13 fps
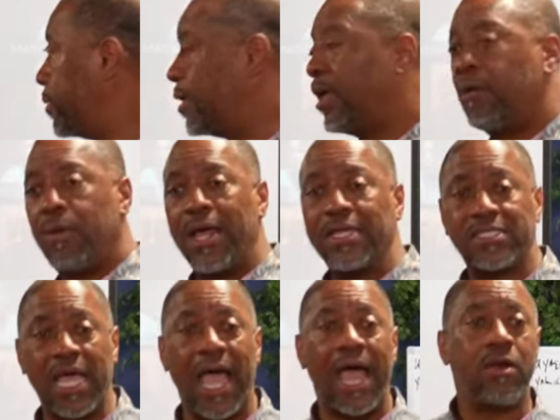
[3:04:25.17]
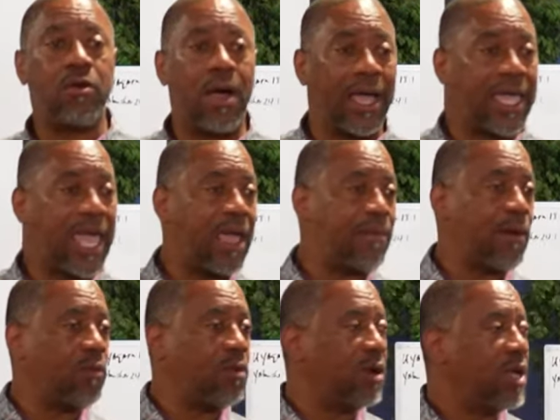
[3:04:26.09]
When I say I know I came, I
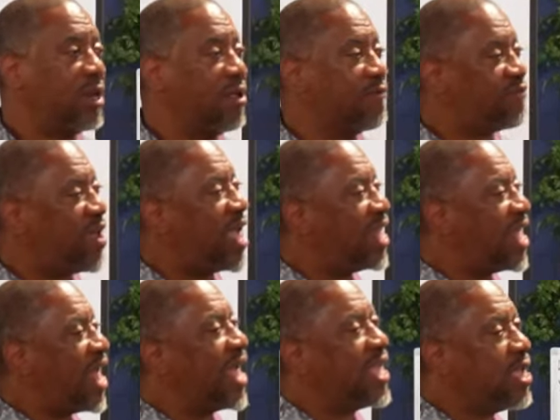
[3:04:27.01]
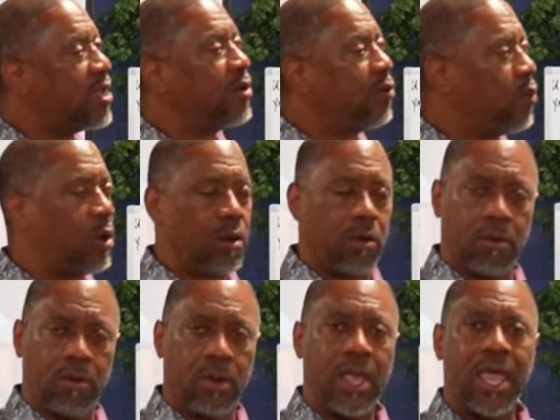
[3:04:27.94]
was. The fact that I hear the word
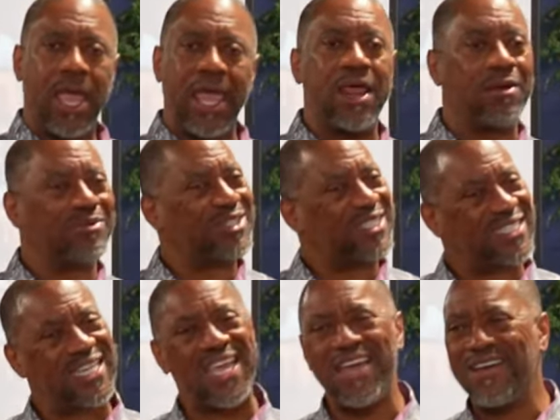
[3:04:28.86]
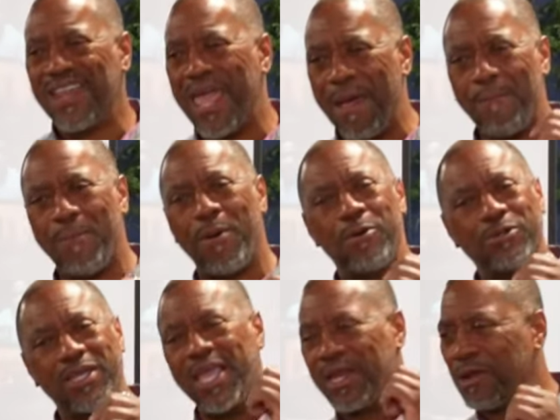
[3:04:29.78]
and I'm still that person,
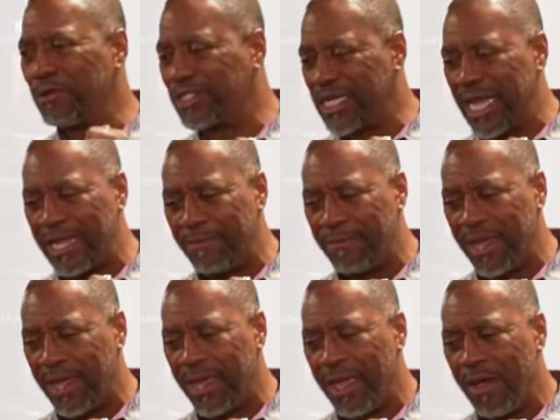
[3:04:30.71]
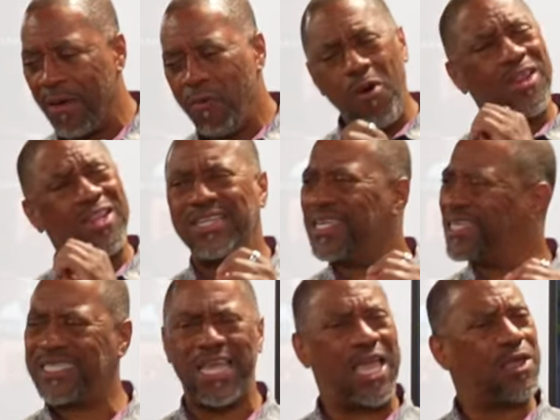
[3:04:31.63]
it don't change me. What did it
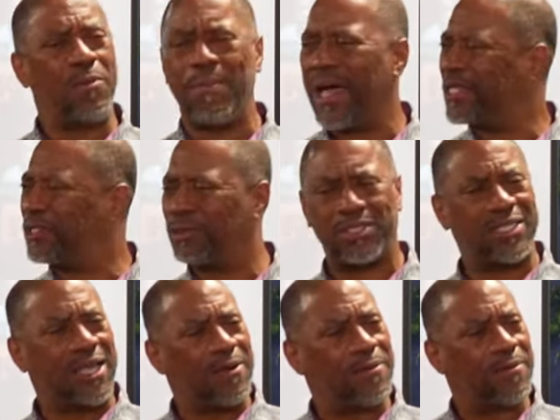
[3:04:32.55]
tell you about yourself?